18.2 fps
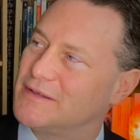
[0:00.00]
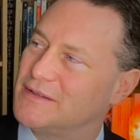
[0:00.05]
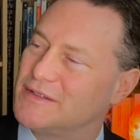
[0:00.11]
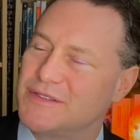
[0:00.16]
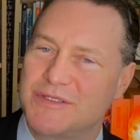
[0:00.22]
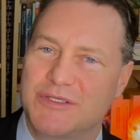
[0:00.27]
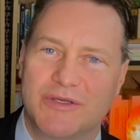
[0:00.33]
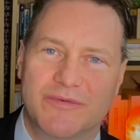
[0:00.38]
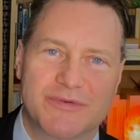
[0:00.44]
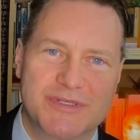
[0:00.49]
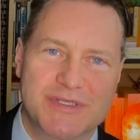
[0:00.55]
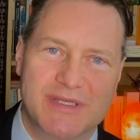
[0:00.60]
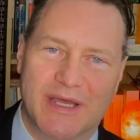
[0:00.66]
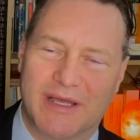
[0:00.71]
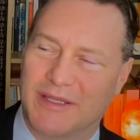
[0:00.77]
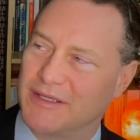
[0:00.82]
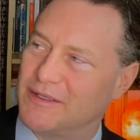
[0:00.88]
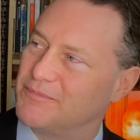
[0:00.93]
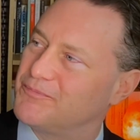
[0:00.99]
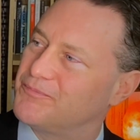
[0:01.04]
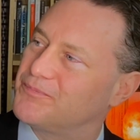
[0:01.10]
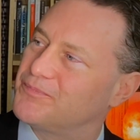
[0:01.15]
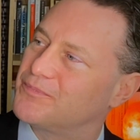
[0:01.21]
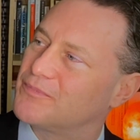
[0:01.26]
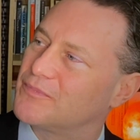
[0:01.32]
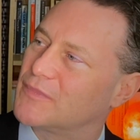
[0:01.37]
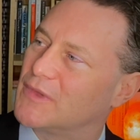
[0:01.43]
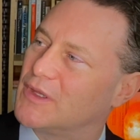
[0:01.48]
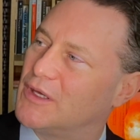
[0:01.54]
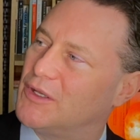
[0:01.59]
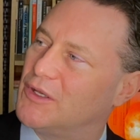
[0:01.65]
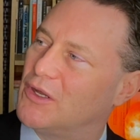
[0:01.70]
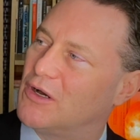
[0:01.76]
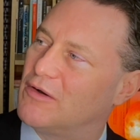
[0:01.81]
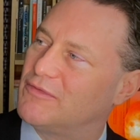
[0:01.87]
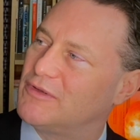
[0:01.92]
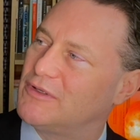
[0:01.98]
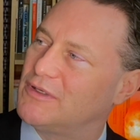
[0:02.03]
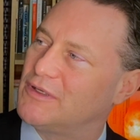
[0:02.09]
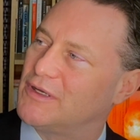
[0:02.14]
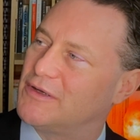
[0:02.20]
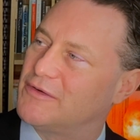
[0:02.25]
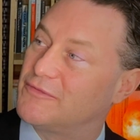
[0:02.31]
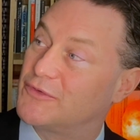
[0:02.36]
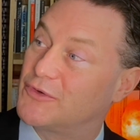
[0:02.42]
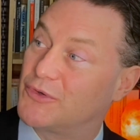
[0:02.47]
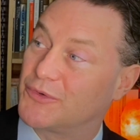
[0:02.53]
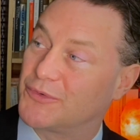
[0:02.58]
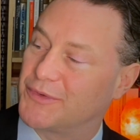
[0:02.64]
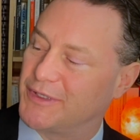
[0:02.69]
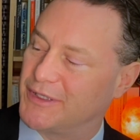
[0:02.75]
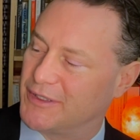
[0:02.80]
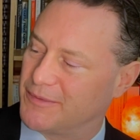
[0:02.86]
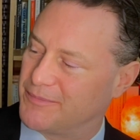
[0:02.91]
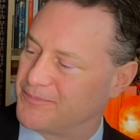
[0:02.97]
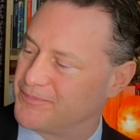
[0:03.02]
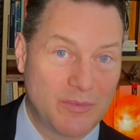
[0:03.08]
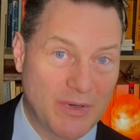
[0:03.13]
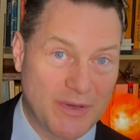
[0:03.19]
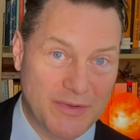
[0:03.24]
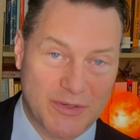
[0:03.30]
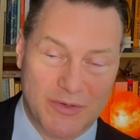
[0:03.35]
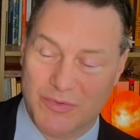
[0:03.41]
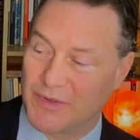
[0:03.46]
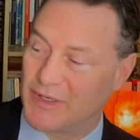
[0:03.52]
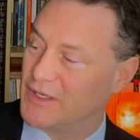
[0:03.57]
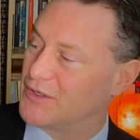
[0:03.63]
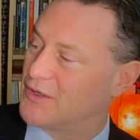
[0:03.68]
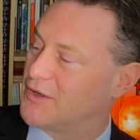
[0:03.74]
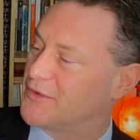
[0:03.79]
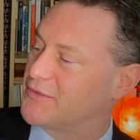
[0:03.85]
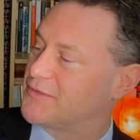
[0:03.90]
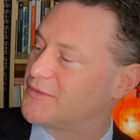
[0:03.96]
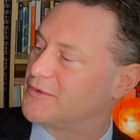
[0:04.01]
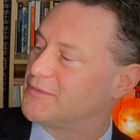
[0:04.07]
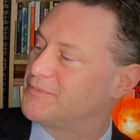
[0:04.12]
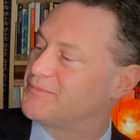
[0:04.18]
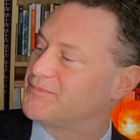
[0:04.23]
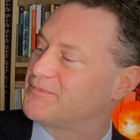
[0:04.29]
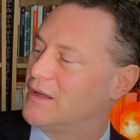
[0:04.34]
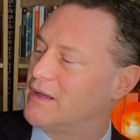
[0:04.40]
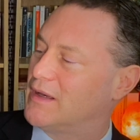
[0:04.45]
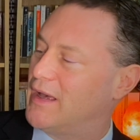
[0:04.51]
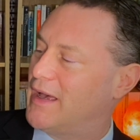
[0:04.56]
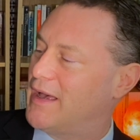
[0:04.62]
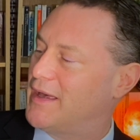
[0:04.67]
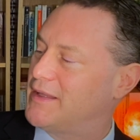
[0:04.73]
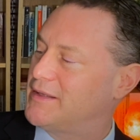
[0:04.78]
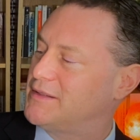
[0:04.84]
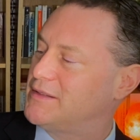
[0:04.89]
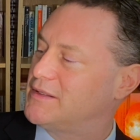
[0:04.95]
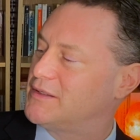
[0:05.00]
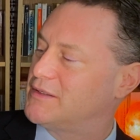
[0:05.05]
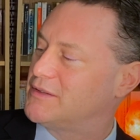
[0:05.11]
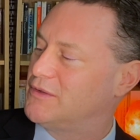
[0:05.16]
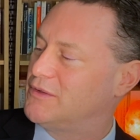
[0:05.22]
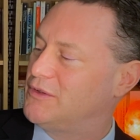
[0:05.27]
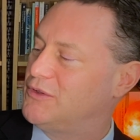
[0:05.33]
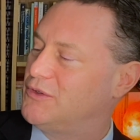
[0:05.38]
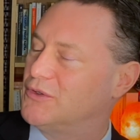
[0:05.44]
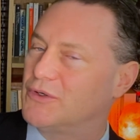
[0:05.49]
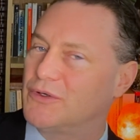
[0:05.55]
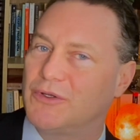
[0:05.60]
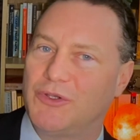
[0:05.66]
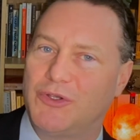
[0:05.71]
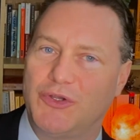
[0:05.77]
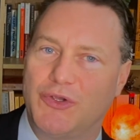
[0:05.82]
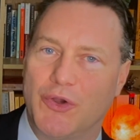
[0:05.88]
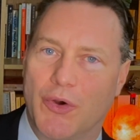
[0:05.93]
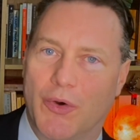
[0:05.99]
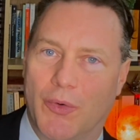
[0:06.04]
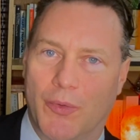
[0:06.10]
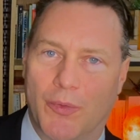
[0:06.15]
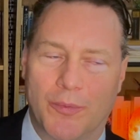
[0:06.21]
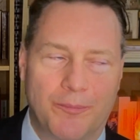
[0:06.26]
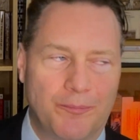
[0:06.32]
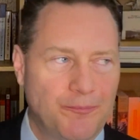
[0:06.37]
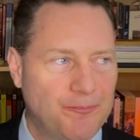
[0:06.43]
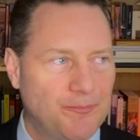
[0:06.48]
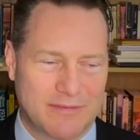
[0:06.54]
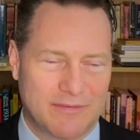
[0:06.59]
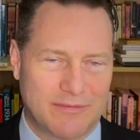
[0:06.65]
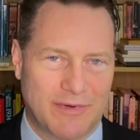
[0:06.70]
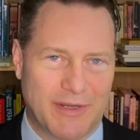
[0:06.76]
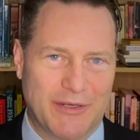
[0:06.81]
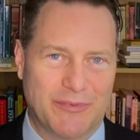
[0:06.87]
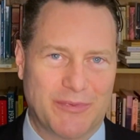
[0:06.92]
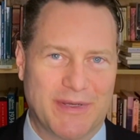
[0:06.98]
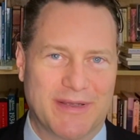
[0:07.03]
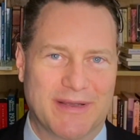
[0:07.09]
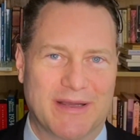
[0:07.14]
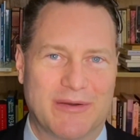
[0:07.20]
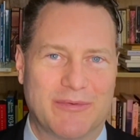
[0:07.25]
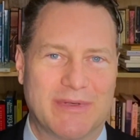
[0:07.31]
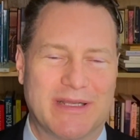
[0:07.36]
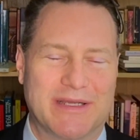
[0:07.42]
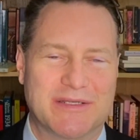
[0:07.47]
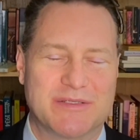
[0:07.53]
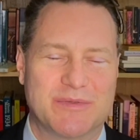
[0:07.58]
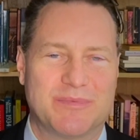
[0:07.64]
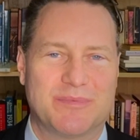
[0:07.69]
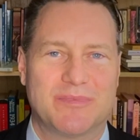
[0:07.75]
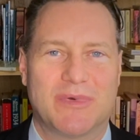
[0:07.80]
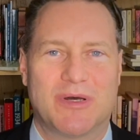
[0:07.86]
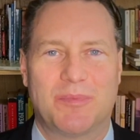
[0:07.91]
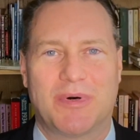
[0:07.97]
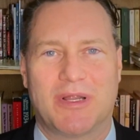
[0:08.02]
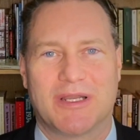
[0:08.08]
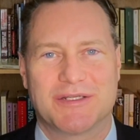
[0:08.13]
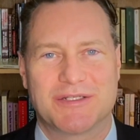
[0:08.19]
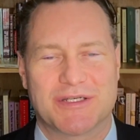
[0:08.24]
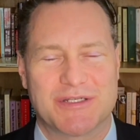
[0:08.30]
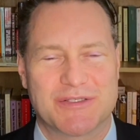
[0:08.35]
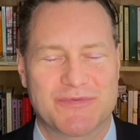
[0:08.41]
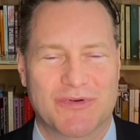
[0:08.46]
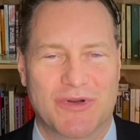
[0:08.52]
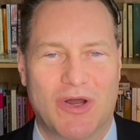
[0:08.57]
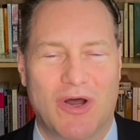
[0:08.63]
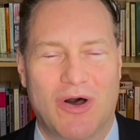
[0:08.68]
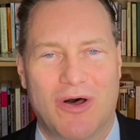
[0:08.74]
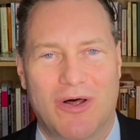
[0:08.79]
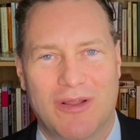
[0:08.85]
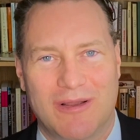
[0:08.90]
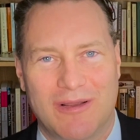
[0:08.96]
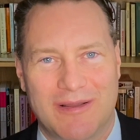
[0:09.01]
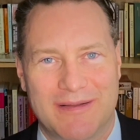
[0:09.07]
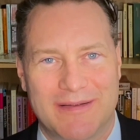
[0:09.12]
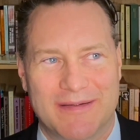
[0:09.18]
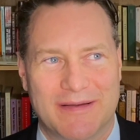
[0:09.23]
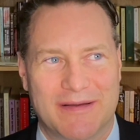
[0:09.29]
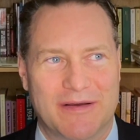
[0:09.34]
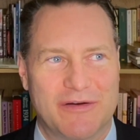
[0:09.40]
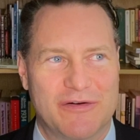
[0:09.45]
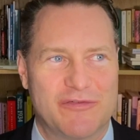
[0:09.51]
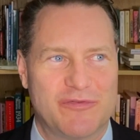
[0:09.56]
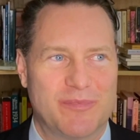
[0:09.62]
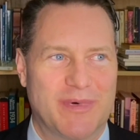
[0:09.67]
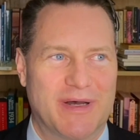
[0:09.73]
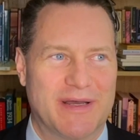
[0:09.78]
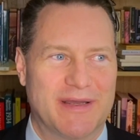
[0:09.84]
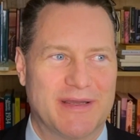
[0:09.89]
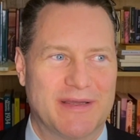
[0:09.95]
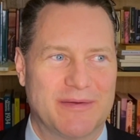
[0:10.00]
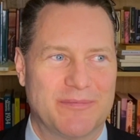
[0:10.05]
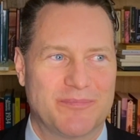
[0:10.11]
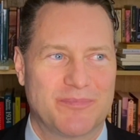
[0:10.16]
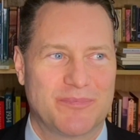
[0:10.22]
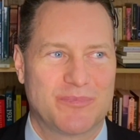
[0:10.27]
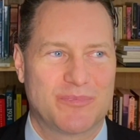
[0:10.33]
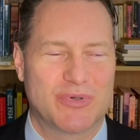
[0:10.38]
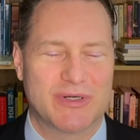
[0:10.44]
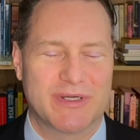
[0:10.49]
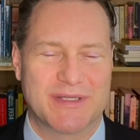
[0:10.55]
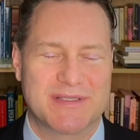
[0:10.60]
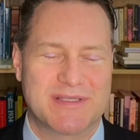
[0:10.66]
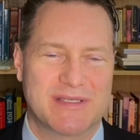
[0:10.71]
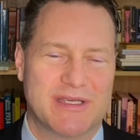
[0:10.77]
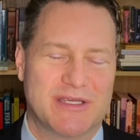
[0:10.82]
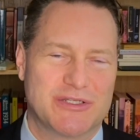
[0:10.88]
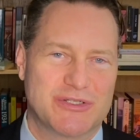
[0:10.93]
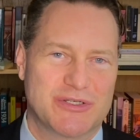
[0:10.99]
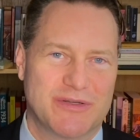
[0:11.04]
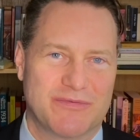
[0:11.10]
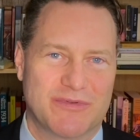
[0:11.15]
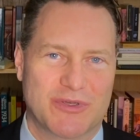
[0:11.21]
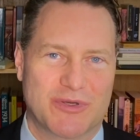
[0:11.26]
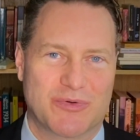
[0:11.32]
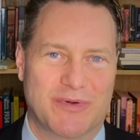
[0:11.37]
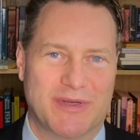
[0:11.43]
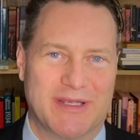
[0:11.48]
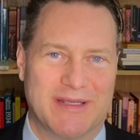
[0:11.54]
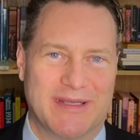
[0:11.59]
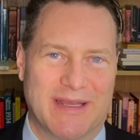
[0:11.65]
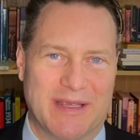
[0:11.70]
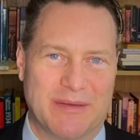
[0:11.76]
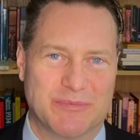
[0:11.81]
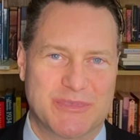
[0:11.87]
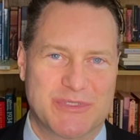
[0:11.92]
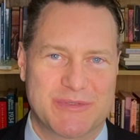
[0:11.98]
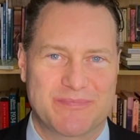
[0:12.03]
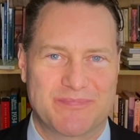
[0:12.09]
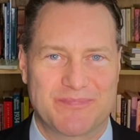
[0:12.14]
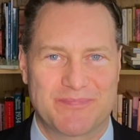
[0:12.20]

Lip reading: Silver Stallion, a novel of Korea by the Korean author Junghyo. Right away, I would like to apologize for all of my pronunciation of the Korean names.